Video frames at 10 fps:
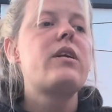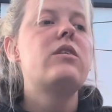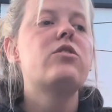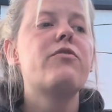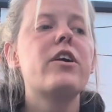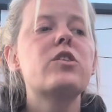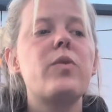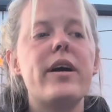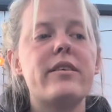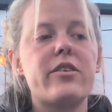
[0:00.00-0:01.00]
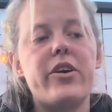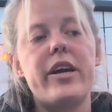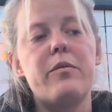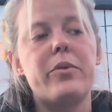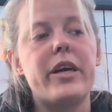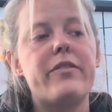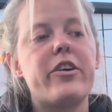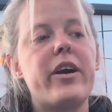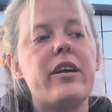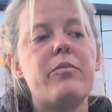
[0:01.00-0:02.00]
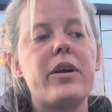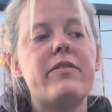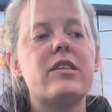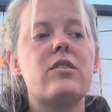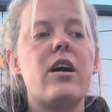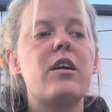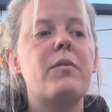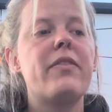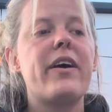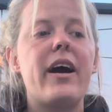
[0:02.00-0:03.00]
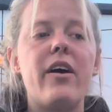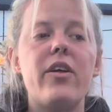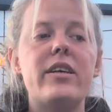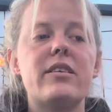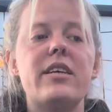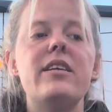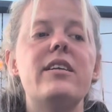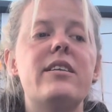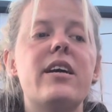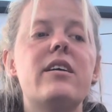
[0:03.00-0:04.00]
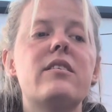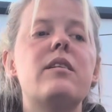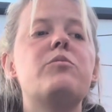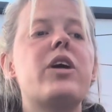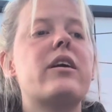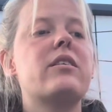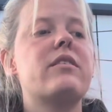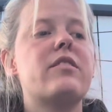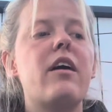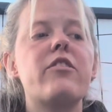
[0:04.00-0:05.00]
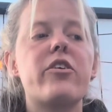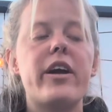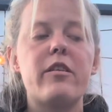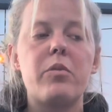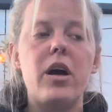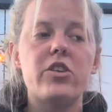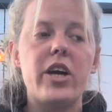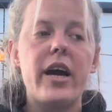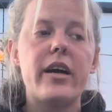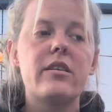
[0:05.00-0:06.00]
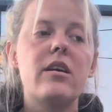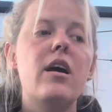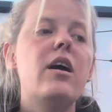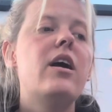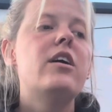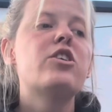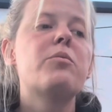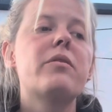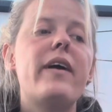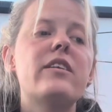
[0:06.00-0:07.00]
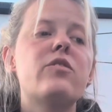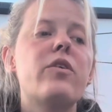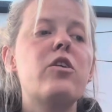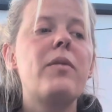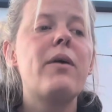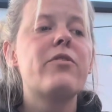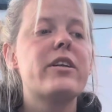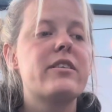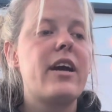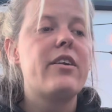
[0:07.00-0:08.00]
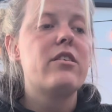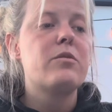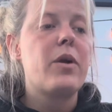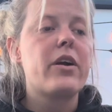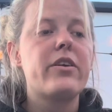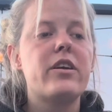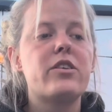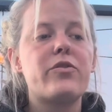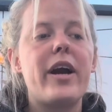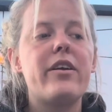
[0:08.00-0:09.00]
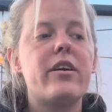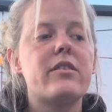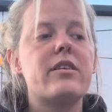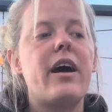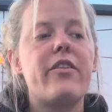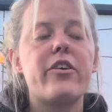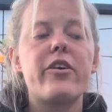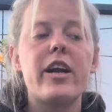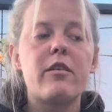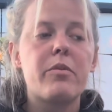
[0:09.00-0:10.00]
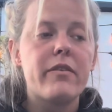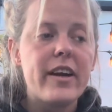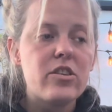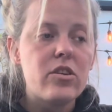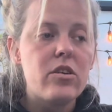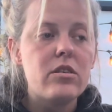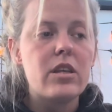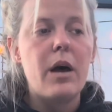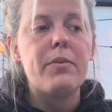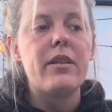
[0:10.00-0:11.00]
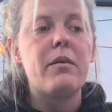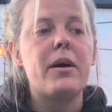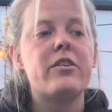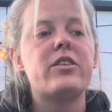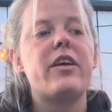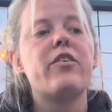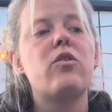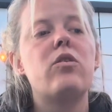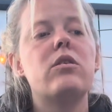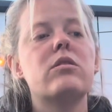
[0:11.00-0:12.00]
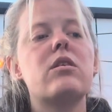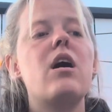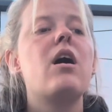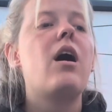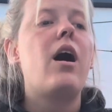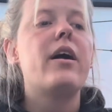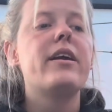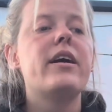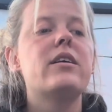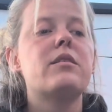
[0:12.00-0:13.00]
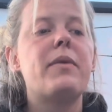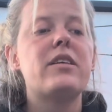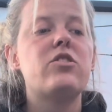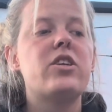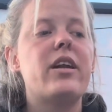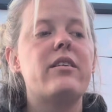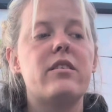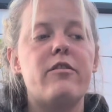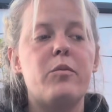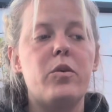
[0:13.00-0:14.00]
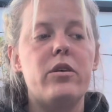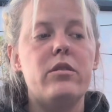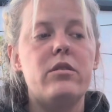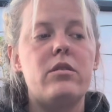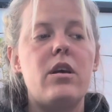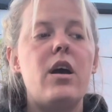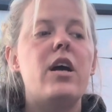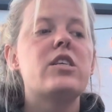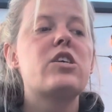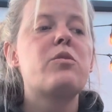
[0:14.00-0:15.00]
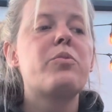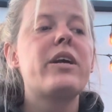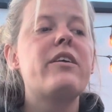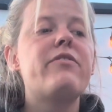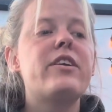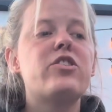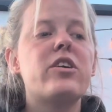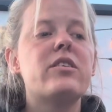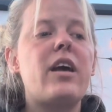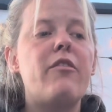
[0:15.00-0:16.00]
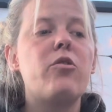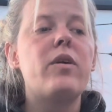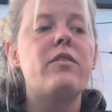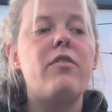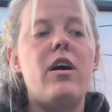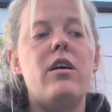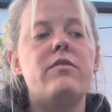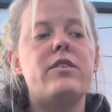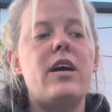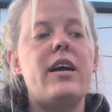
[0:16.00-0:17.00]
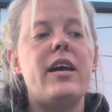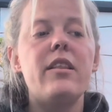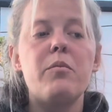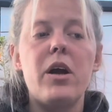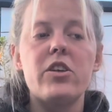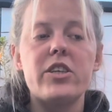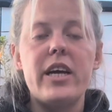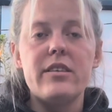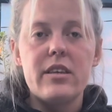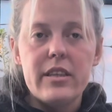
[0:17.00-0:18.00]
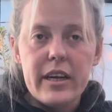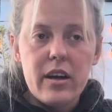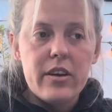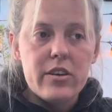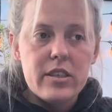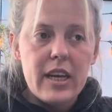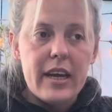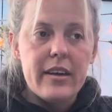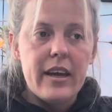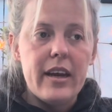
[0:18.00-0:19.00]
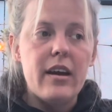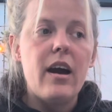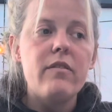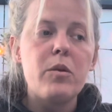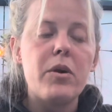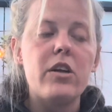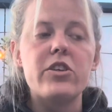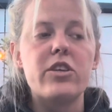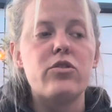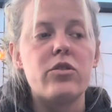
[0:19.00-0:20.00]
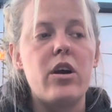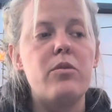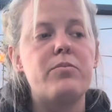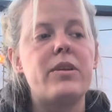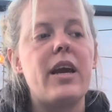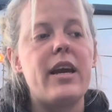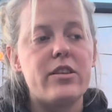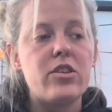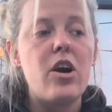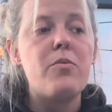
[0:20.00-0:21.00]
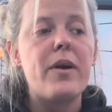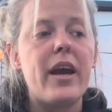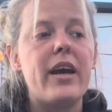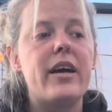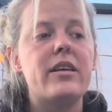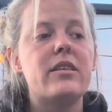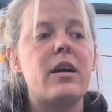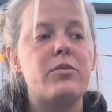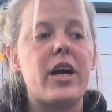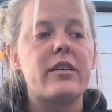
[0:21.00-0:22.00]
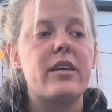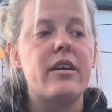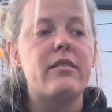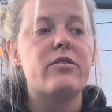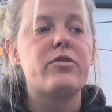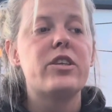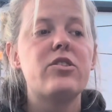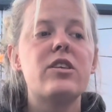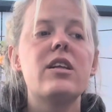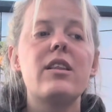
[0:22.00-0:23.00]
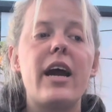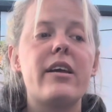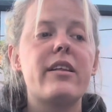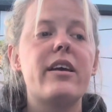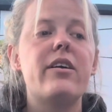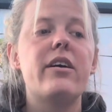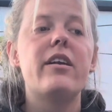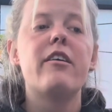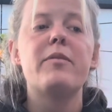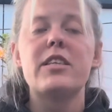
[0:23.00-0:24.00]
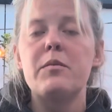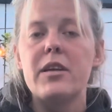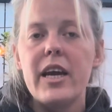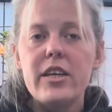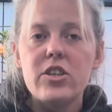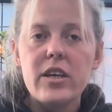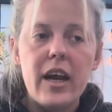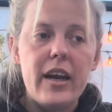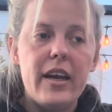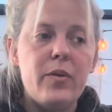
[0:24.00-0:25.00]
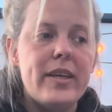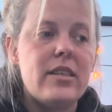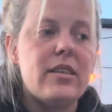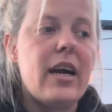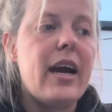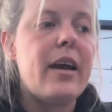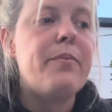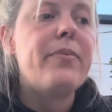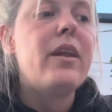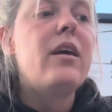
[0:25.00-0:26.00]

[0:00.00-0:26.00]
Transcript: So first, what is a creative brief? A creative brief is a document that outlines the key details and objectives of a creative project. So it provides a roadmap for designers, marketers, writers, and other creative professionals, helping them understand the goals, audience, messaging, and deliverables. So the brief ensures everyone involved in the project has a clear understanding of the project's scope and objectives, reducing the likelihood of miscommunication and any wasted time.